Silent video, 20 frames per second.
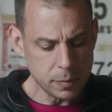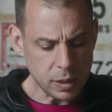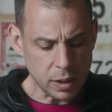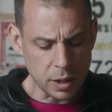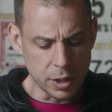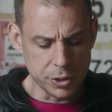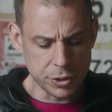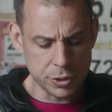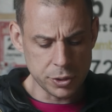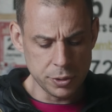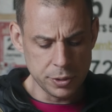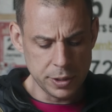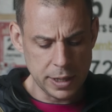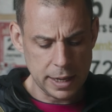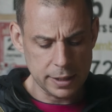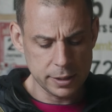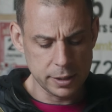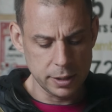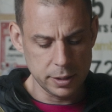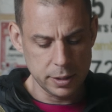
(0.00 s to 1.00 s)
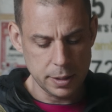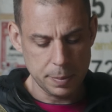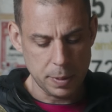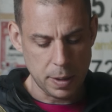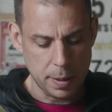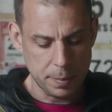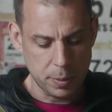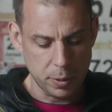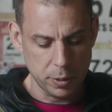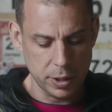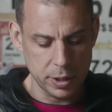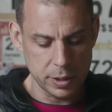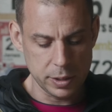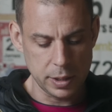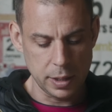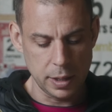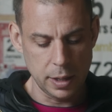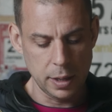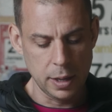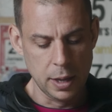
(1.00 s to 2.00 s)
There's 2 natty zip up pockets
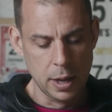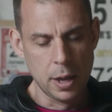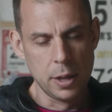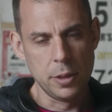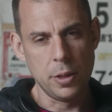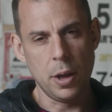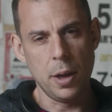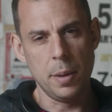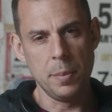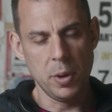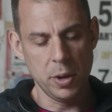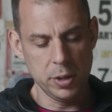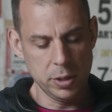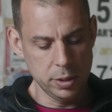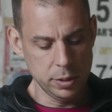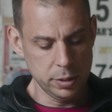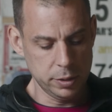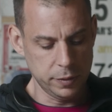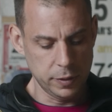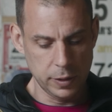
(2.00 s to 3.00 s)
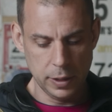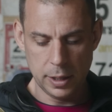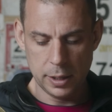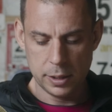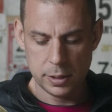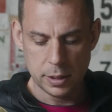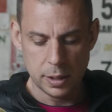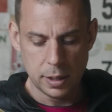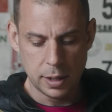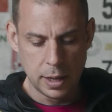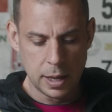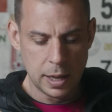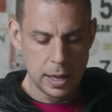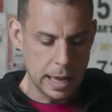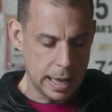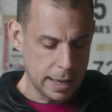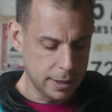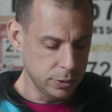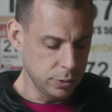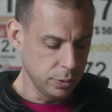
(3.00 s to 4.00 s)
here that I might use for litter
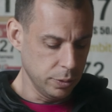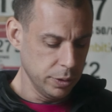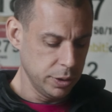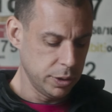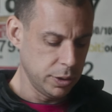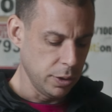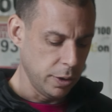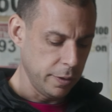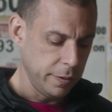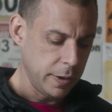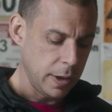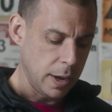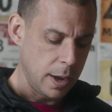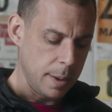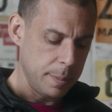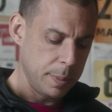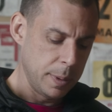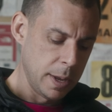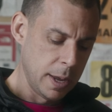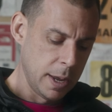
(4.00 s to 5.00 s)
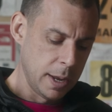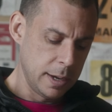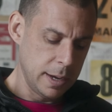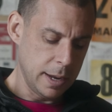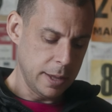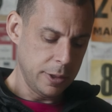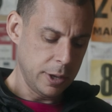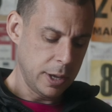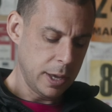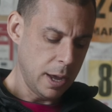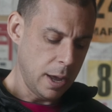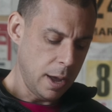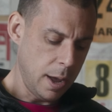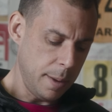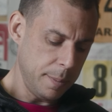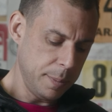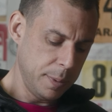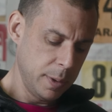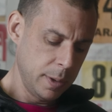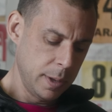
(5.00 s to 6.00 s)
and or the soft cup. Now the
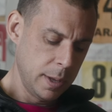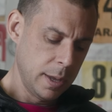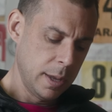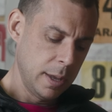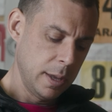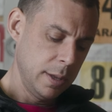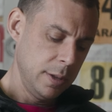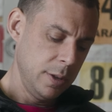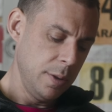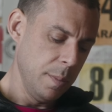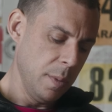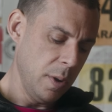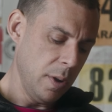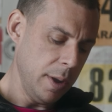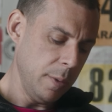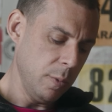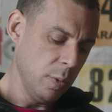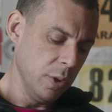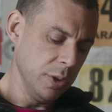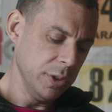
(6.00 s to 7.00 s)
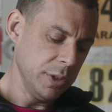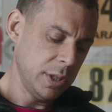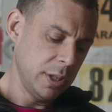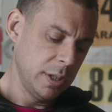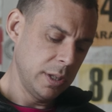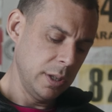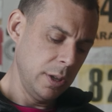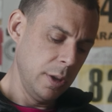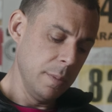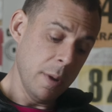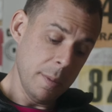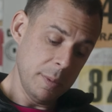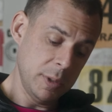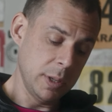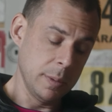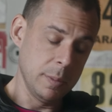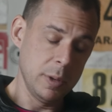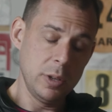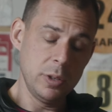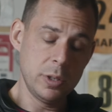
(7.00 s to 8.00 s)
cup, you might be
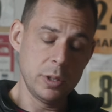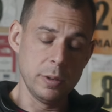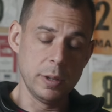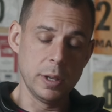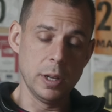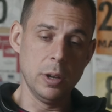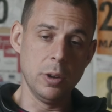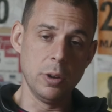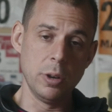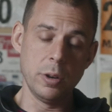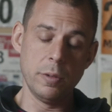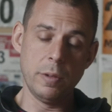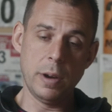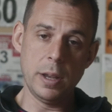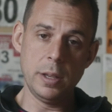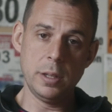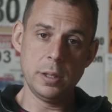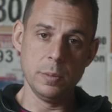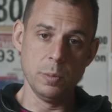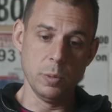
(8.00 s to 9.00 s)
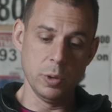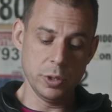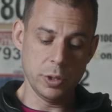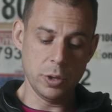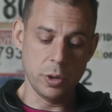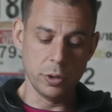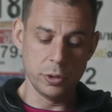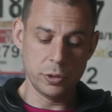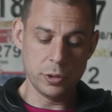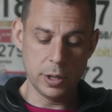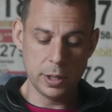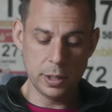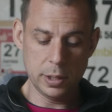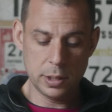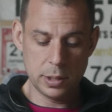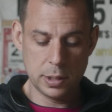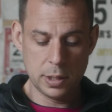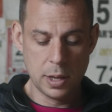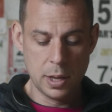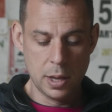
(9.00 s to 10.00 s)
somebody who's doing a longer race and wants hot
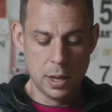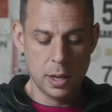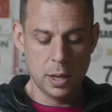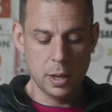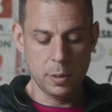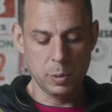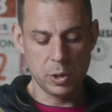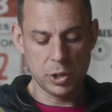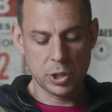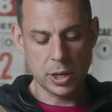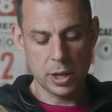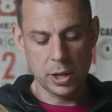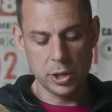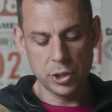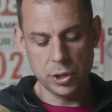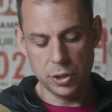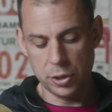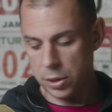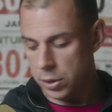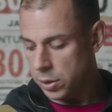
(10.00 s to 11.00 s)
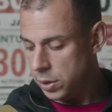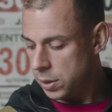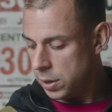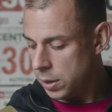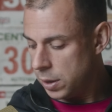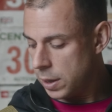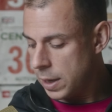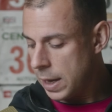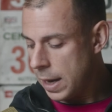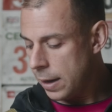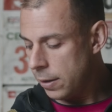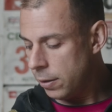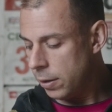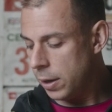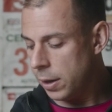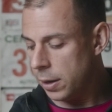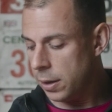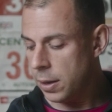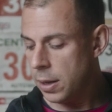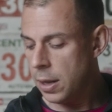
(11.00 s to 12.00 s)
drinks, in which case you consider
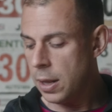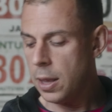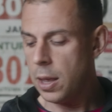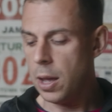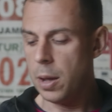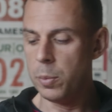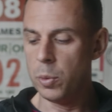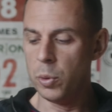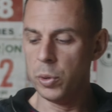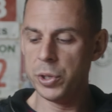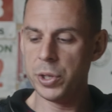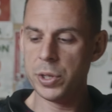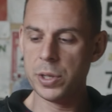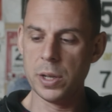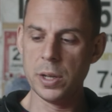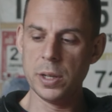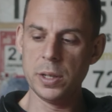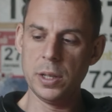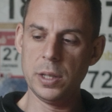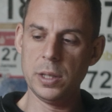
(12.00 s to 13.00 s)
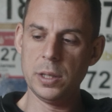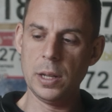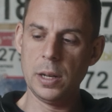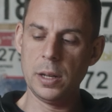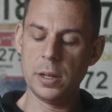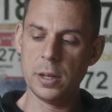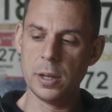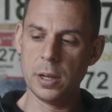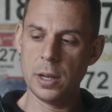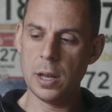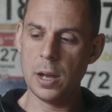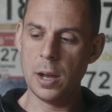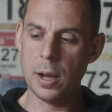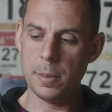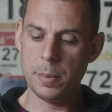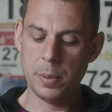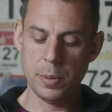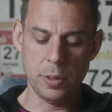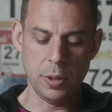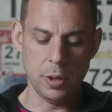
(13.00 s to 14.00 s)
carrying a more sturdy silicone
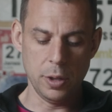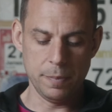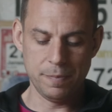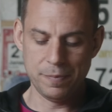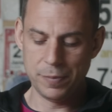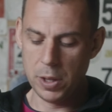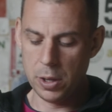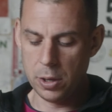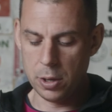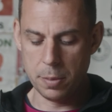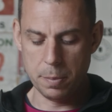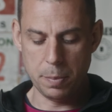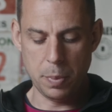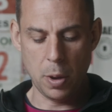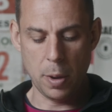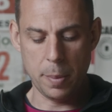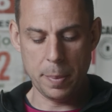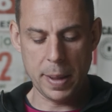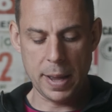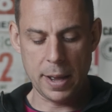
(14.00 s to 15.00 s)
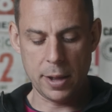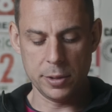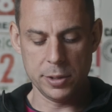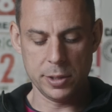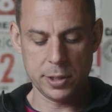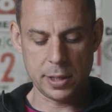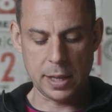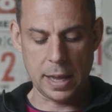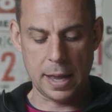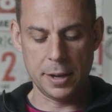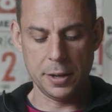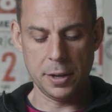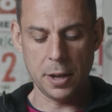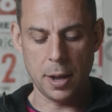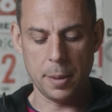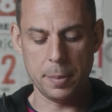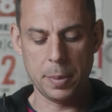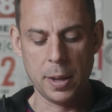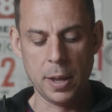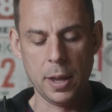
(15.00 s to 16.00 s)
cup that you can pop out, stand
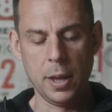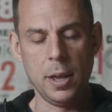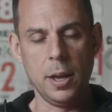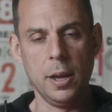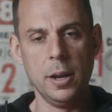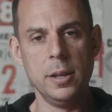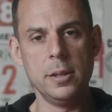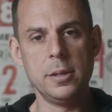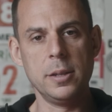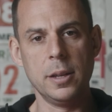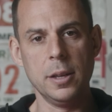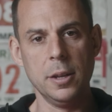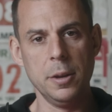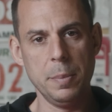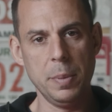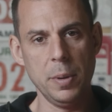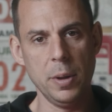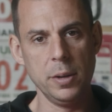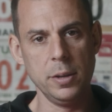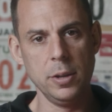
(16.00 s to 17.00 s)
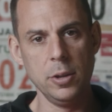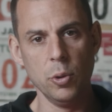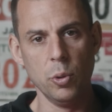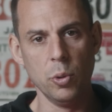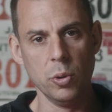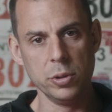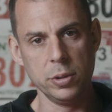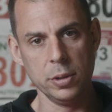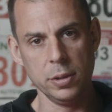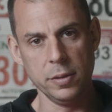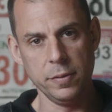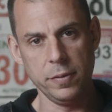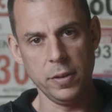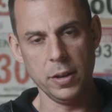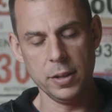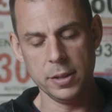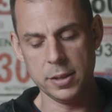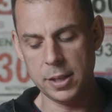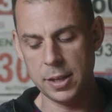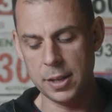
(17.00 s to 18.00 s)
up. It isn't going to burn yours or the
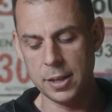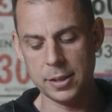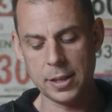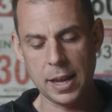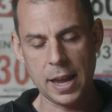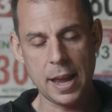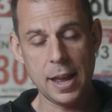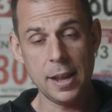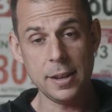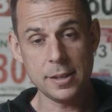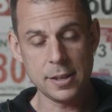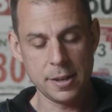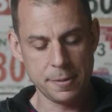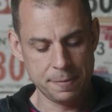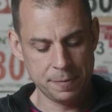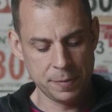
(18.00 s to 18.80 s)
volunteer's hand.